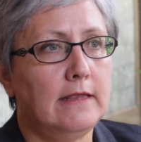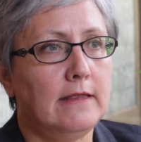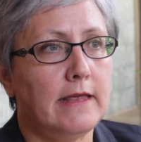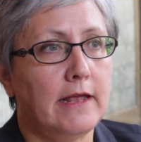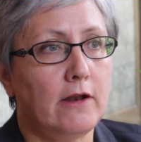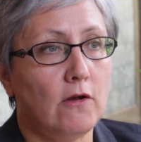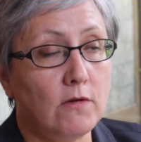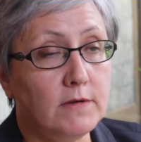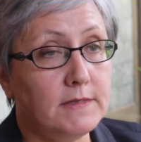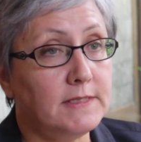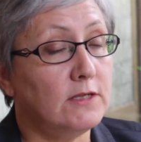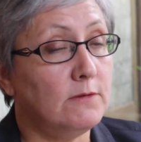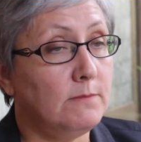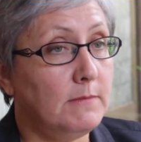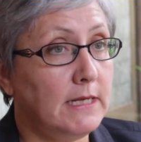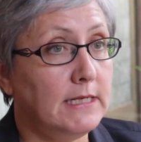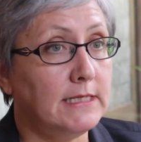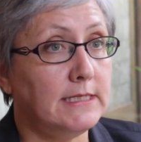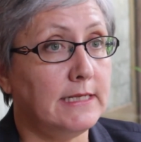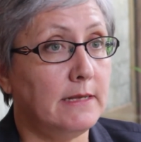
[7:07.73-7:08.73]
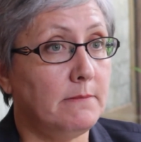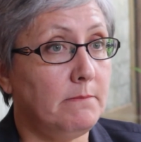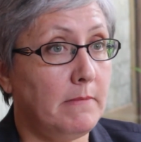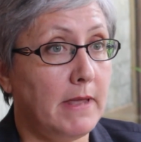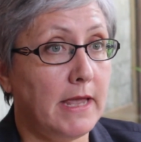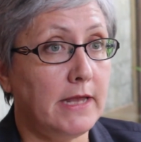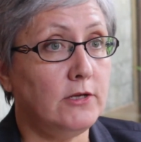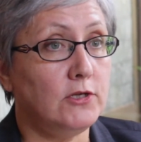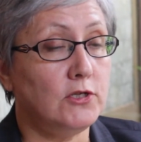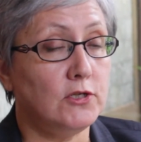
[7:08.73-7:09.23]
That also means that
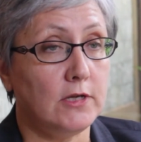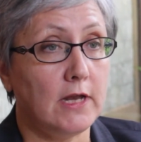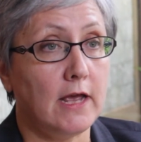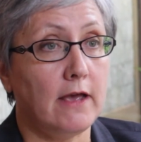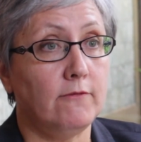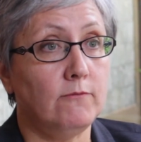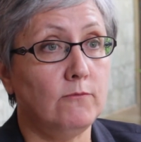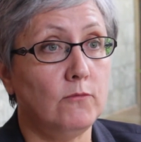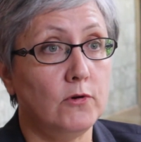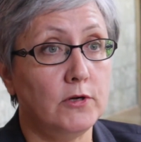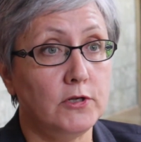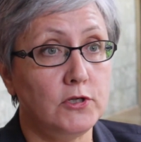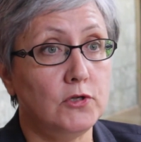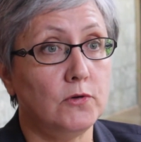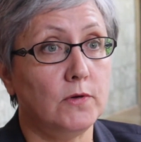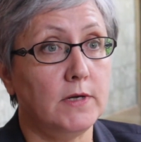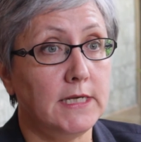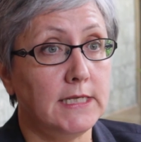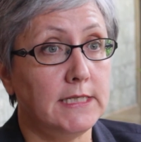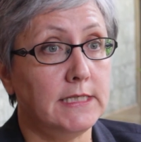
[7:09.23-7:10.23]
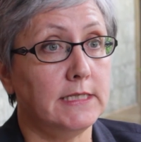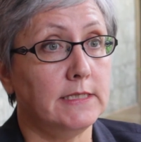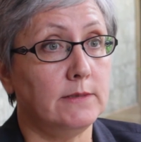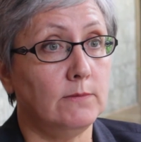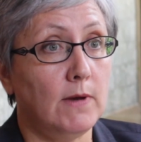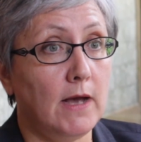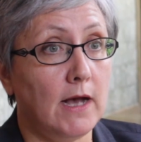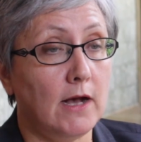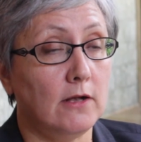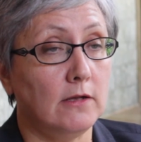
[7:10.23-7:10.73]
men should have more choice as
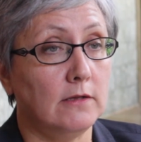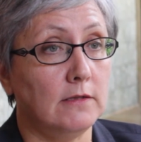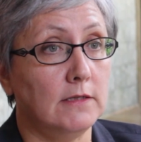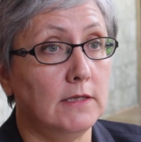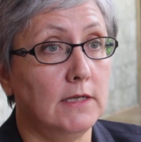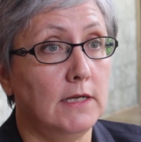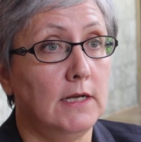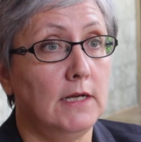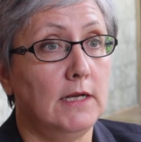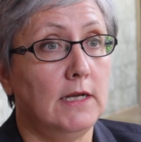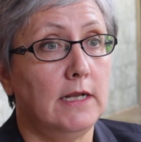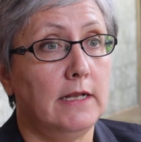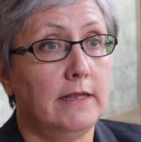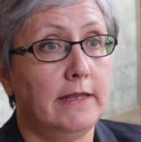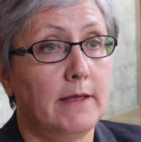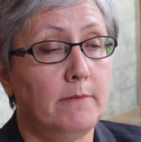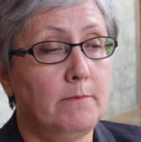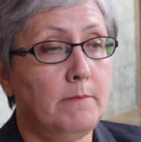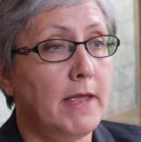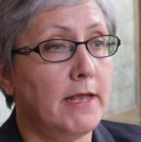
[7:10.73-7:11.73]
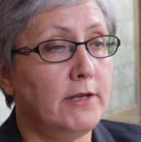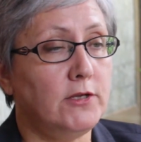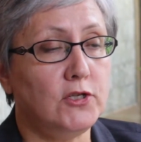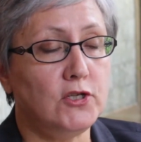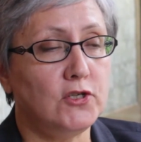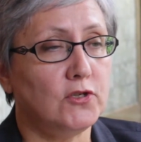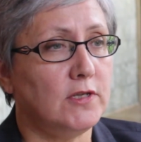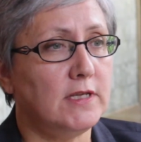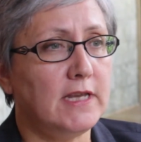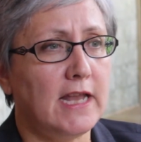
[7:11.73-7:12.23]
well, that men
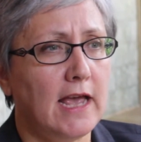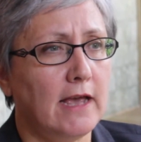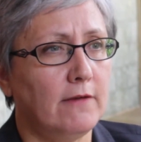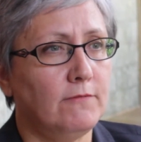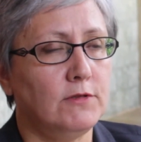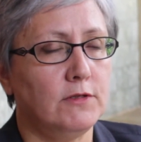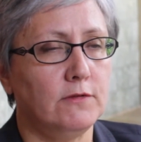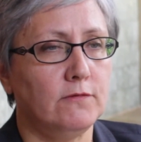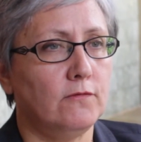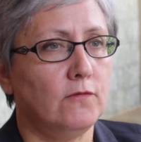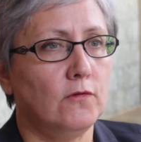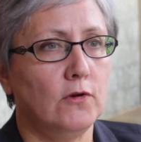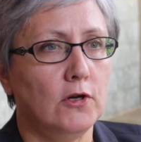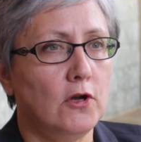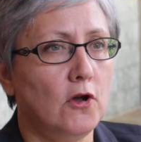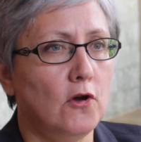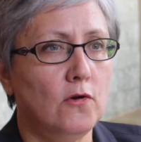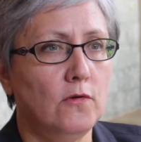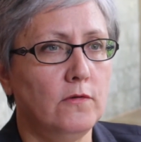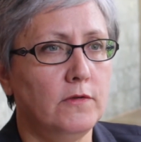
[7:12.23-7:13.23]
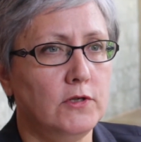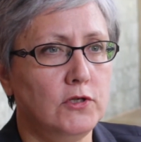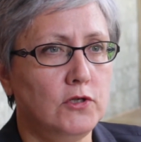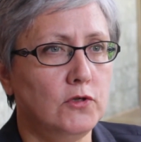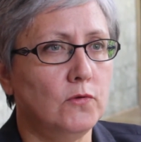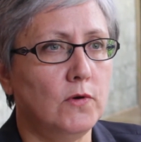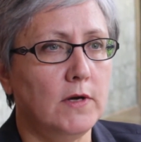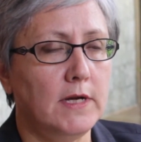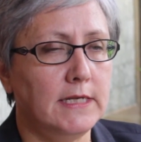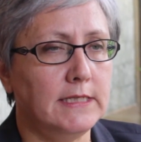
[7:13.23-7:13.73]
shouldn't have to forego the
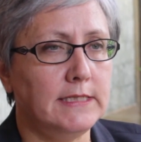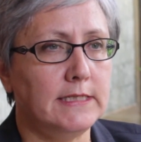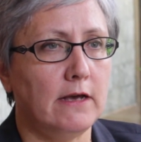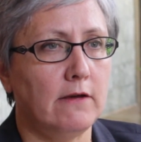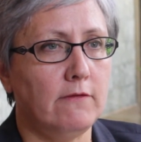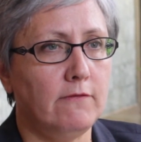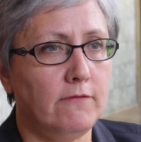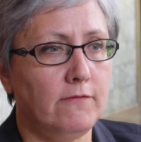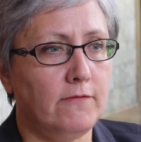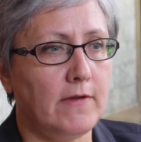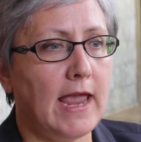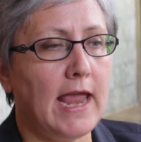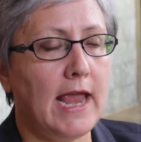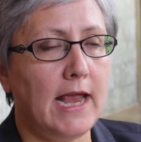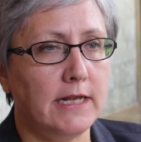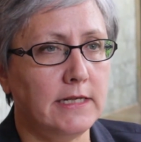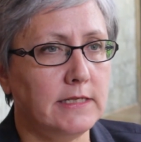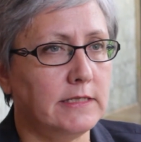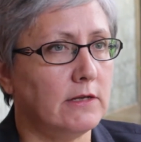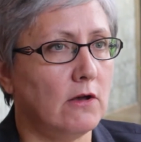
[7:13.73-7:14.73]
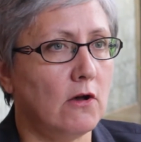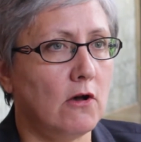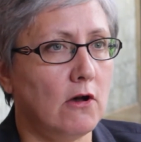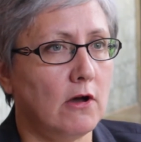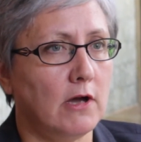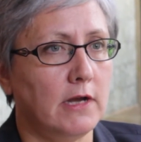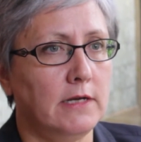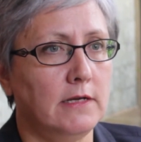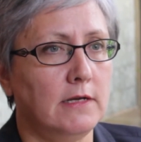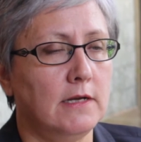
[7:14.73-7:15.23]
joys of
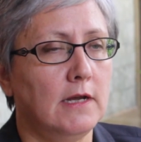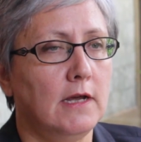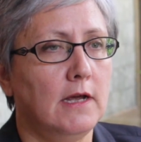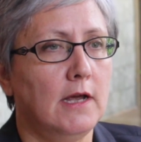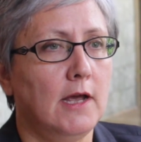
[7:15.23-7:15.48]
hands-on